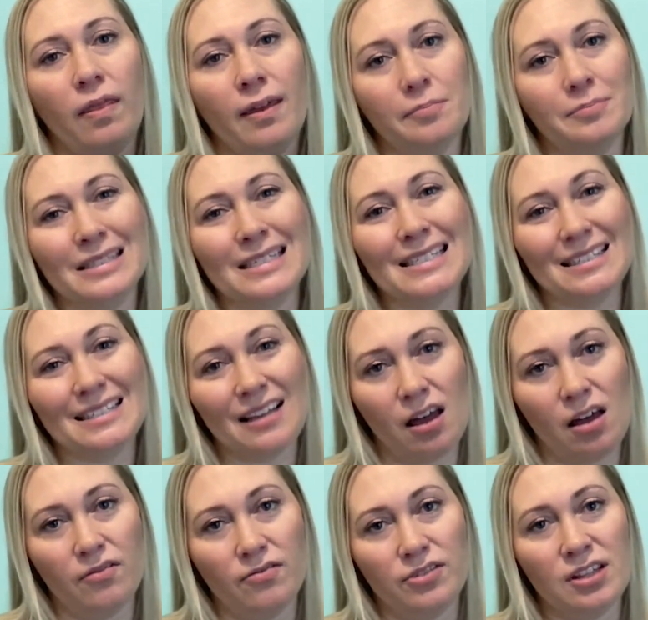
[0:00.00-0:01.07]

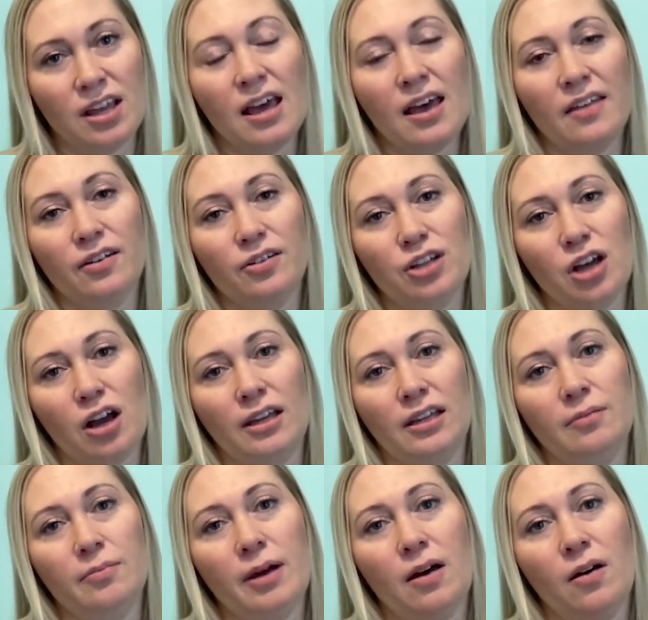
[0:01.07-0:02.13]
themselves. They're talking
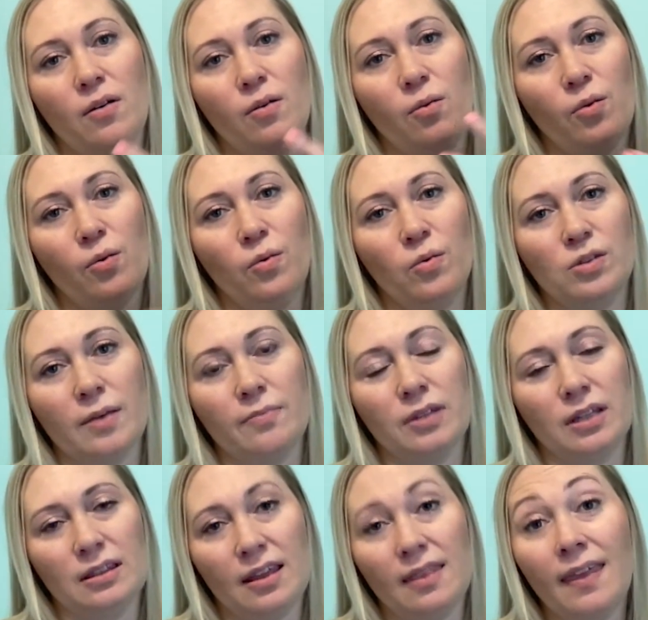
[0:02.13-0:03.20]
about
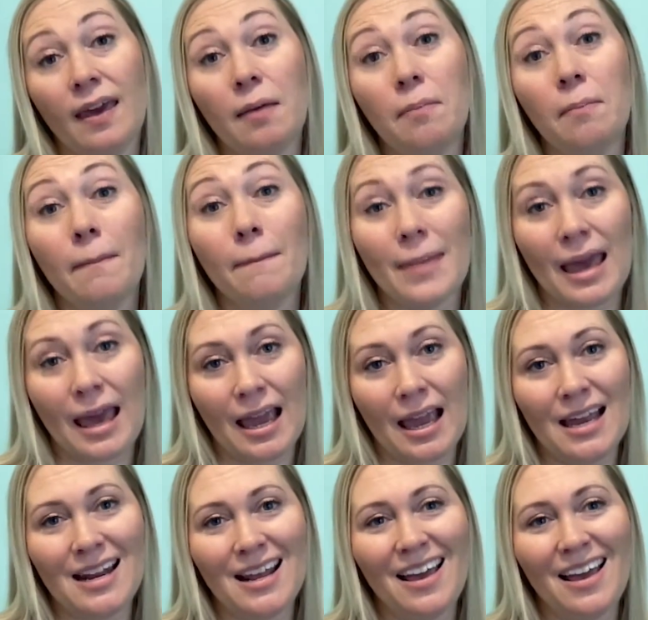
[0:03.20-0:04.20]
something that they made.